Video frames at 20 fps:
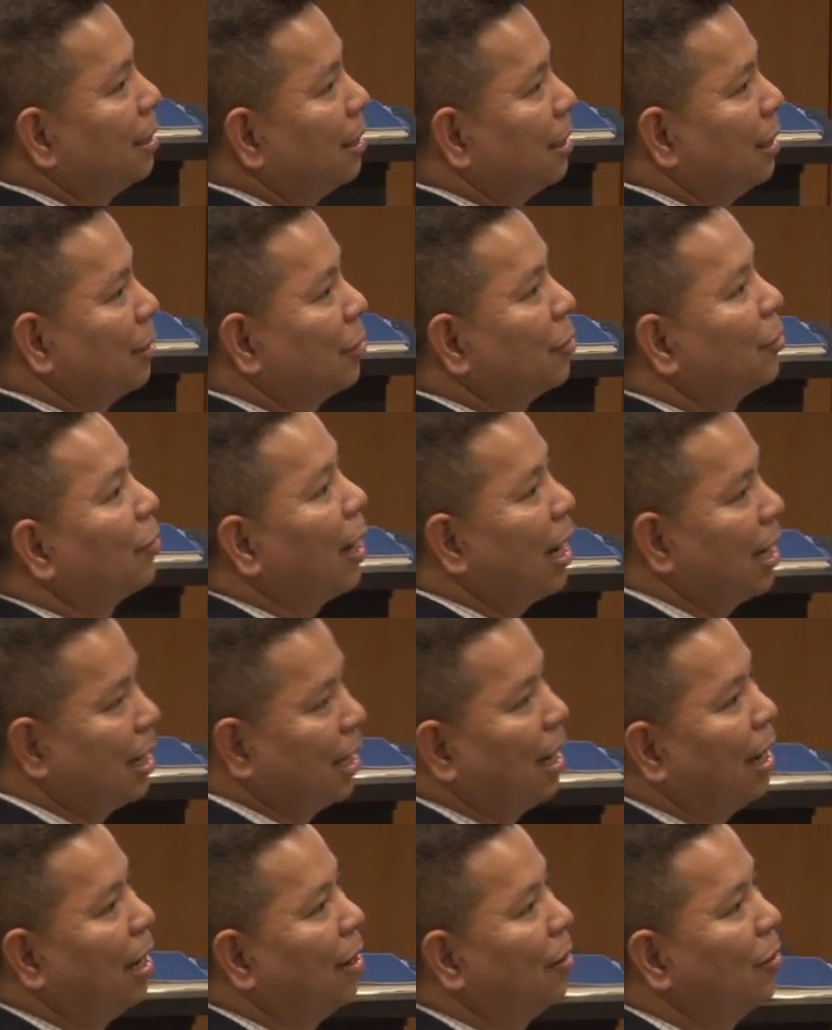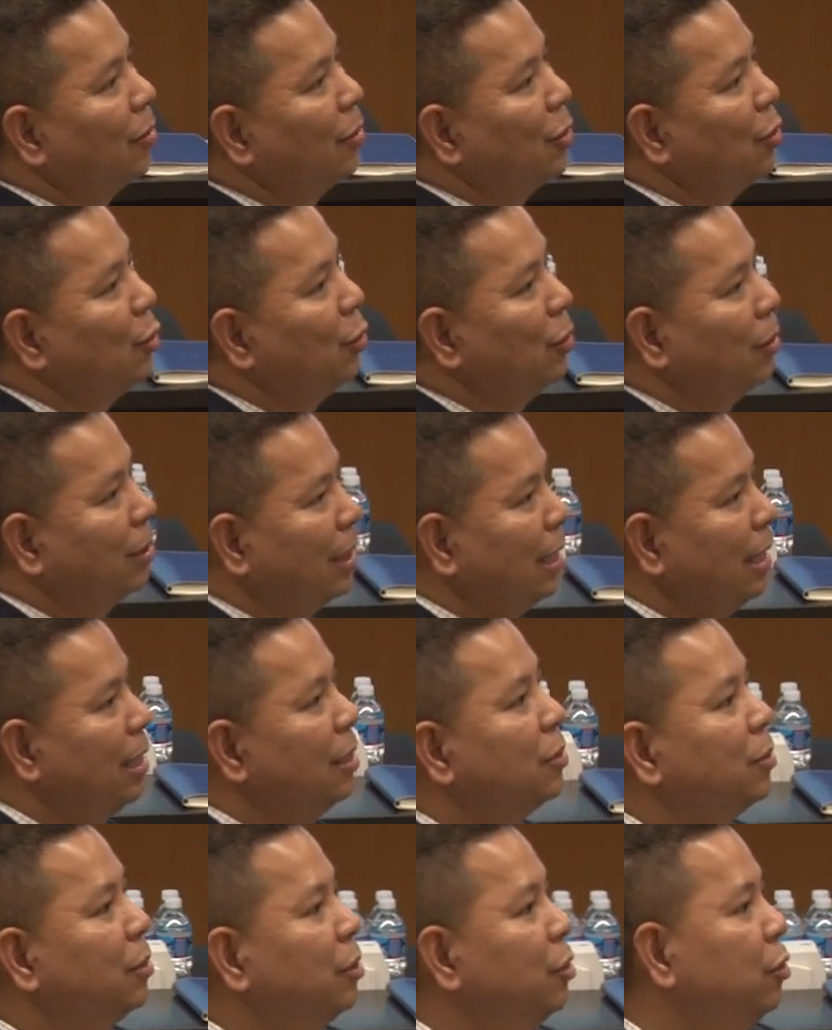you know Krakow, the the
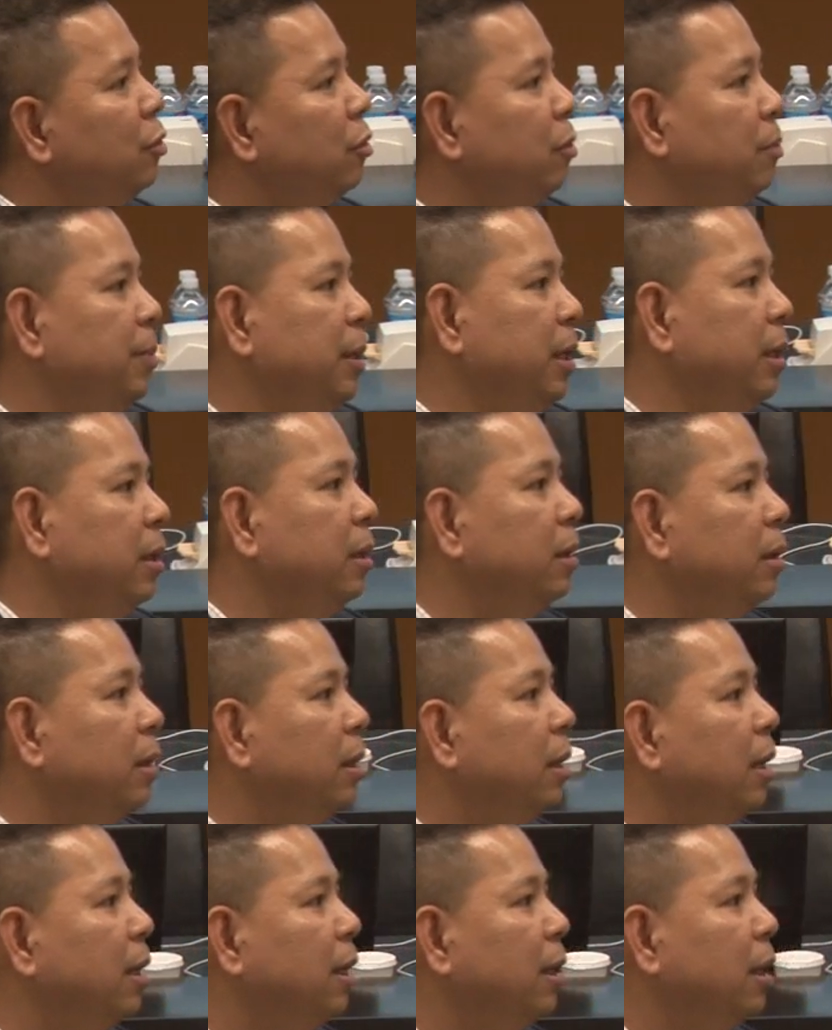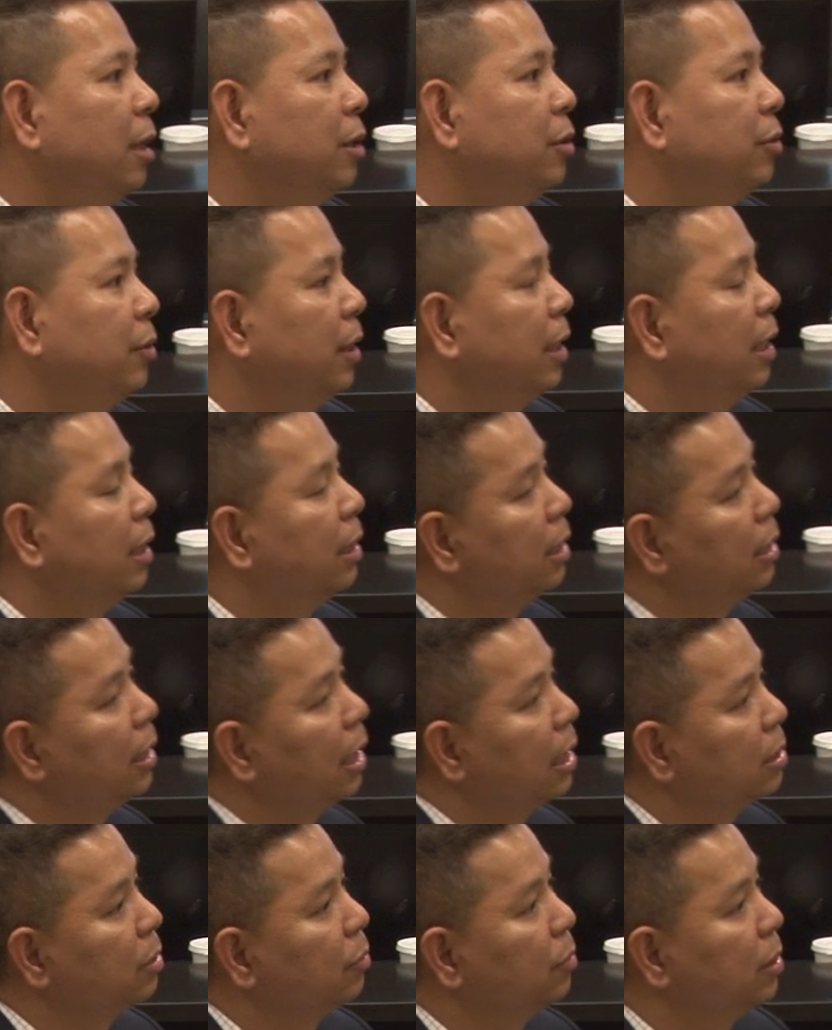Eastern European country, and then
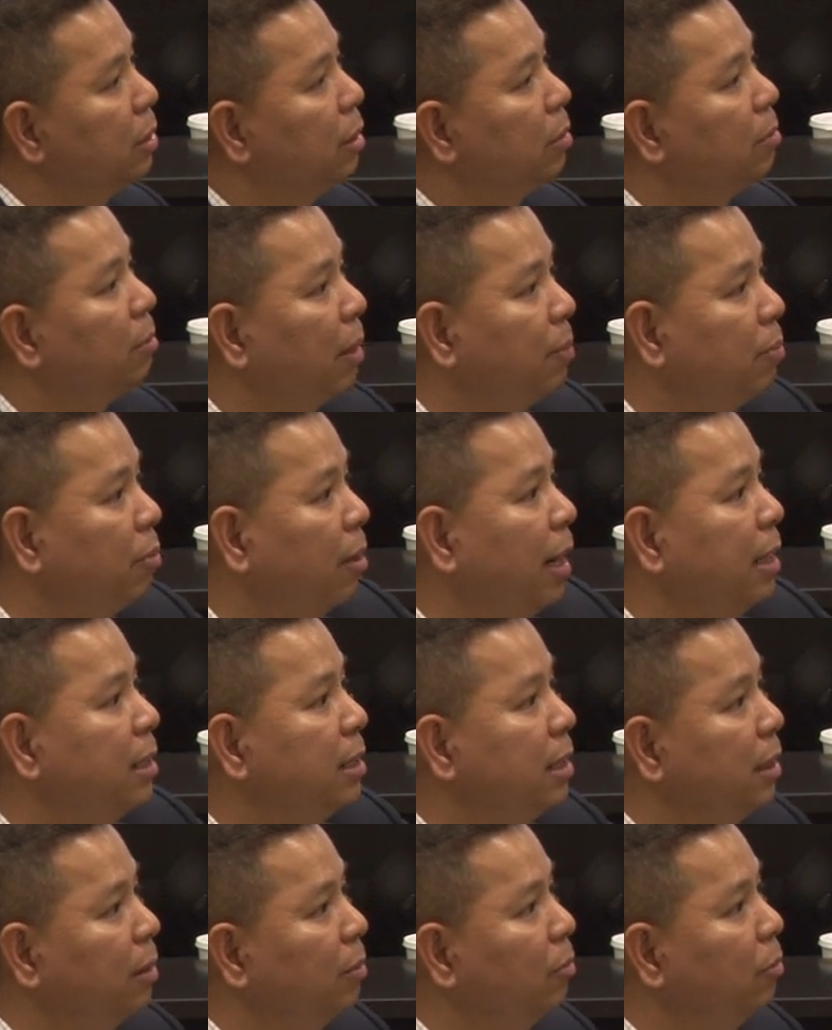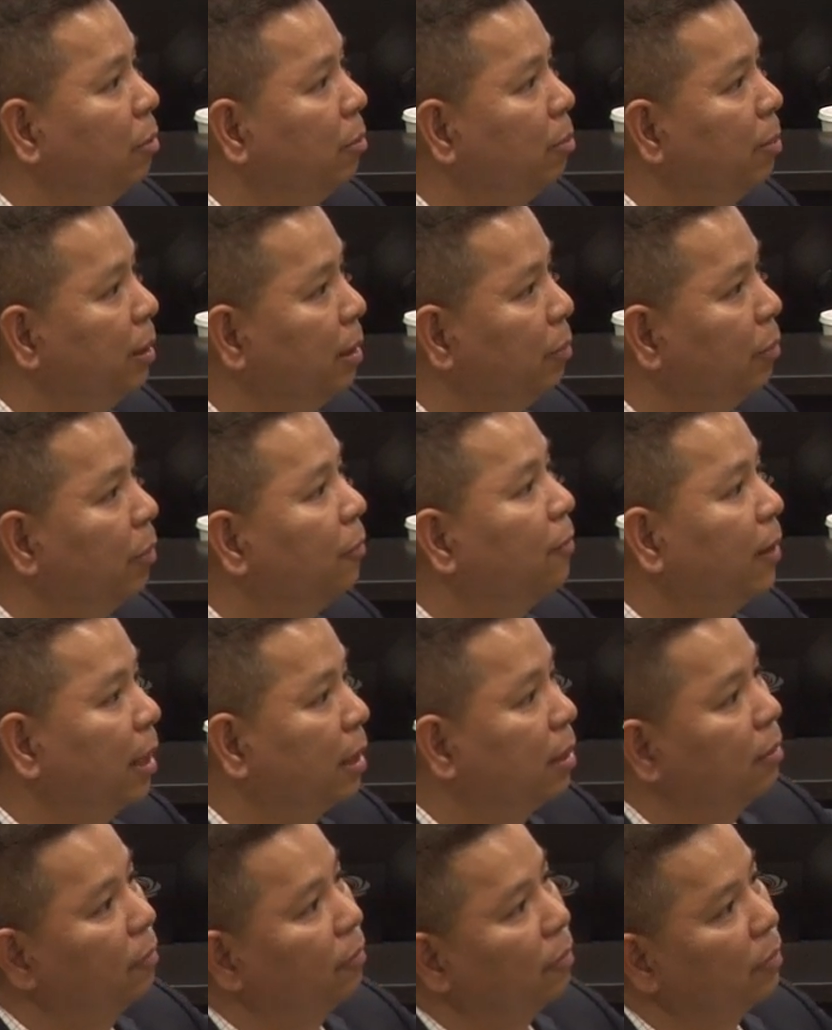as a result, my pricing will be
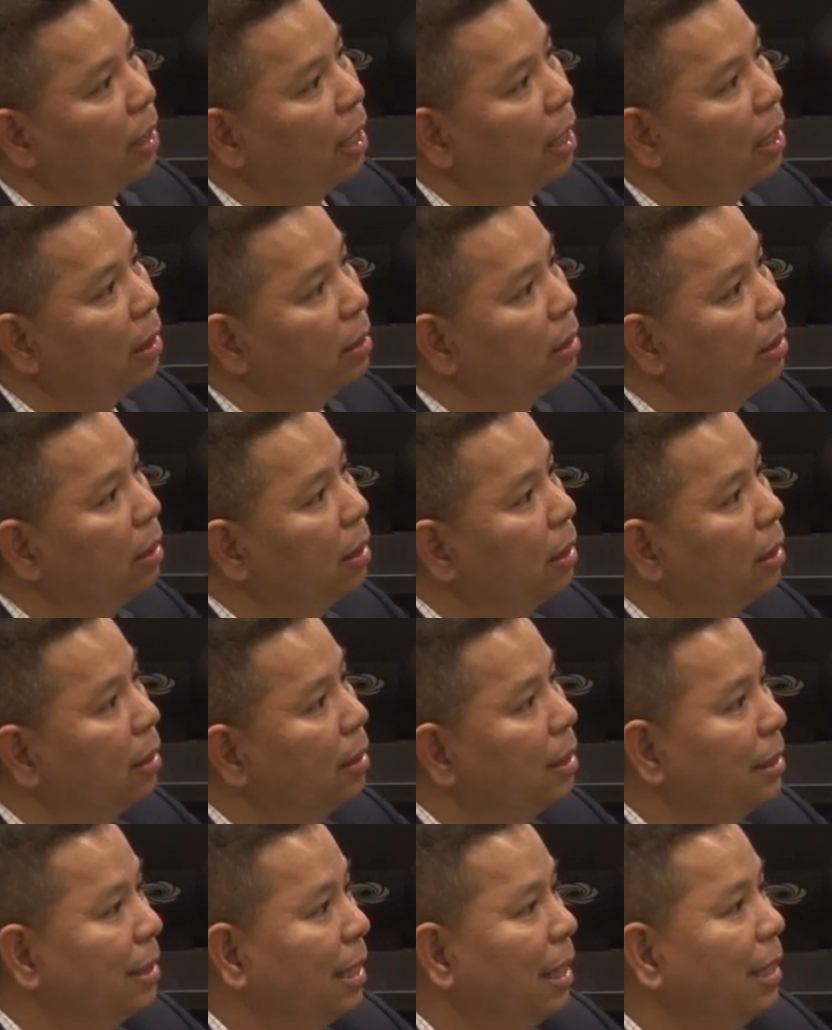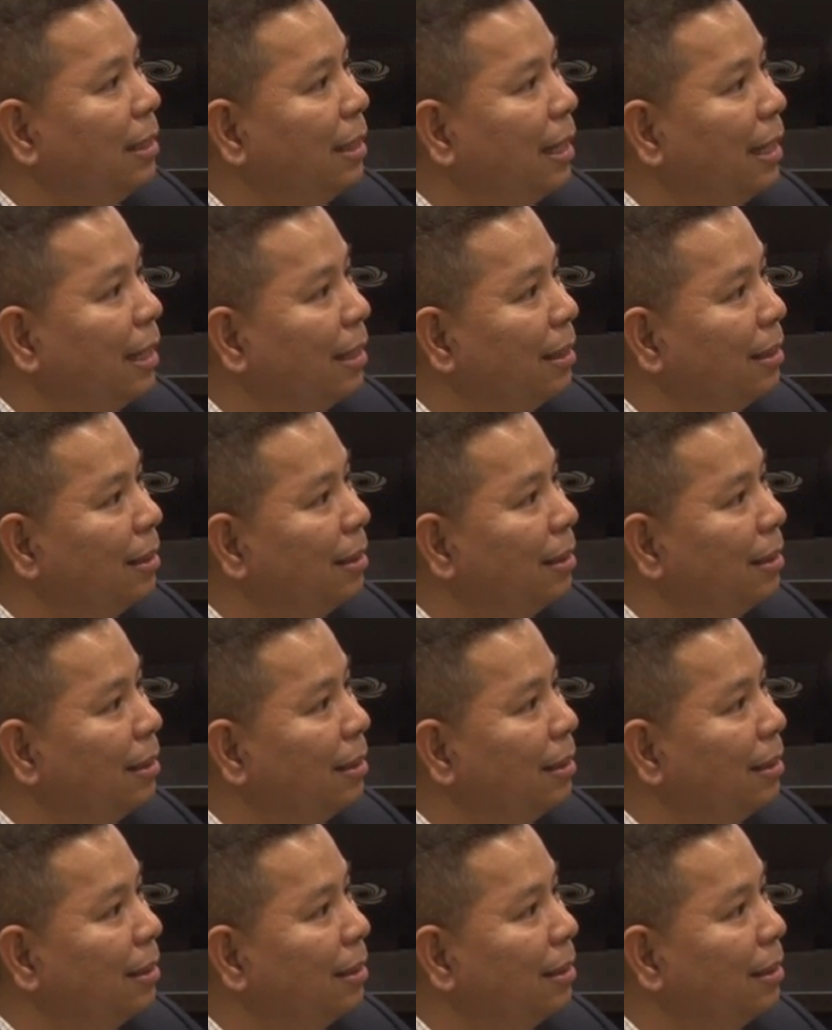reflective of that. Does that